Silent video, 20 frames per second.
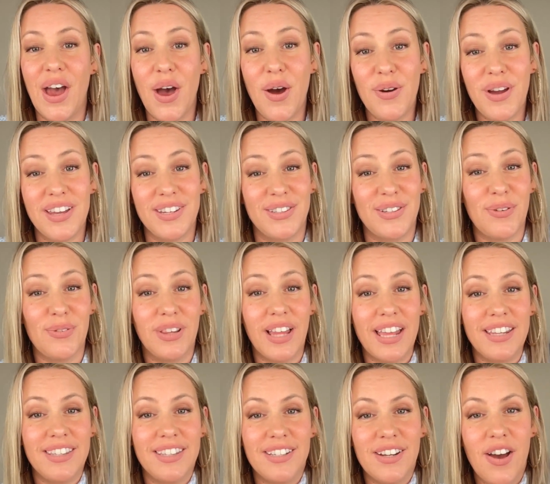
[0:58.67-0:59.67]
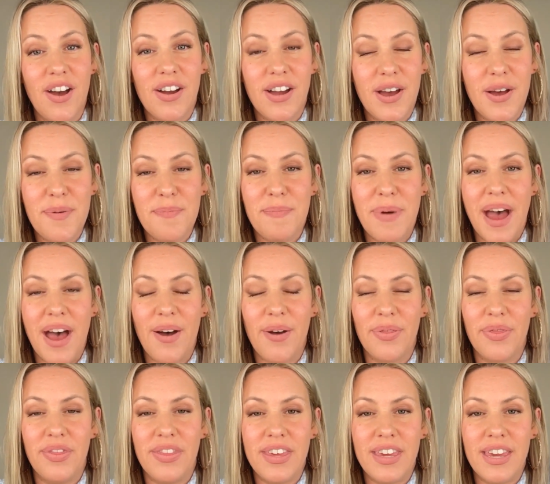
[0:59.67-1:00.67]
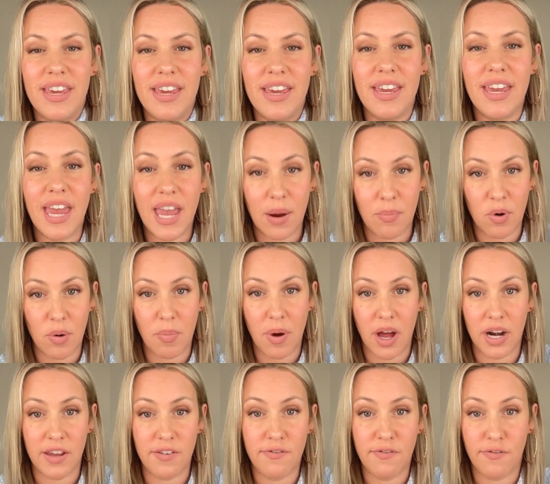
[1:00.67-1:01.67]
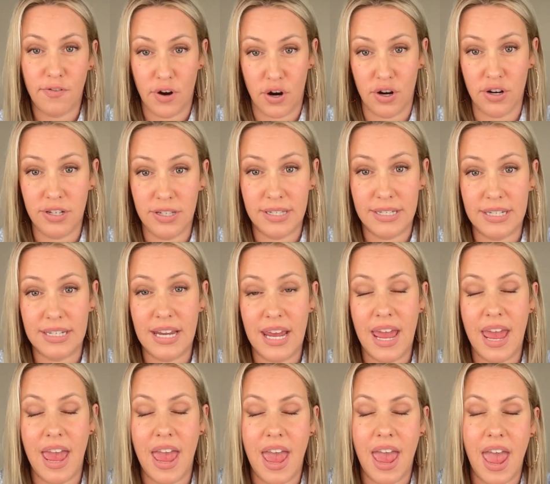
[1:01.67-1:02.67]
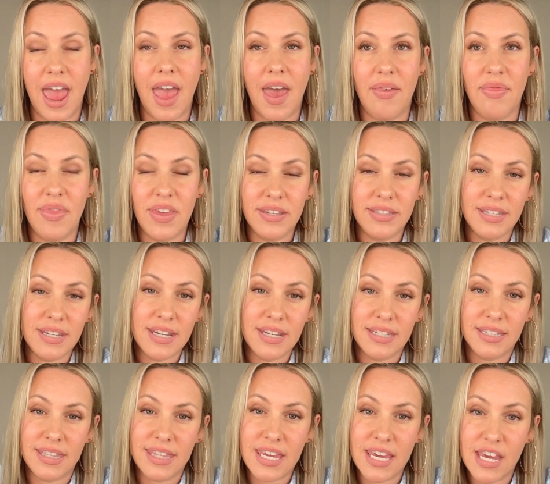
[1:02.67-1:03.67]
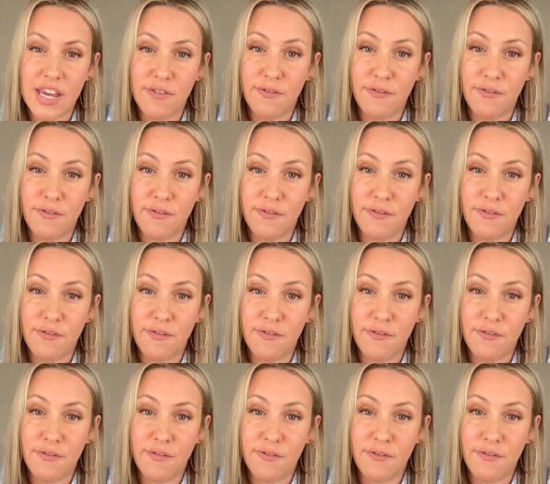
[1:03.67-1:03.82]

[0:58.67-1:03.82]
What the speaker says: Okay, so let's talk about the camera body first. And this is the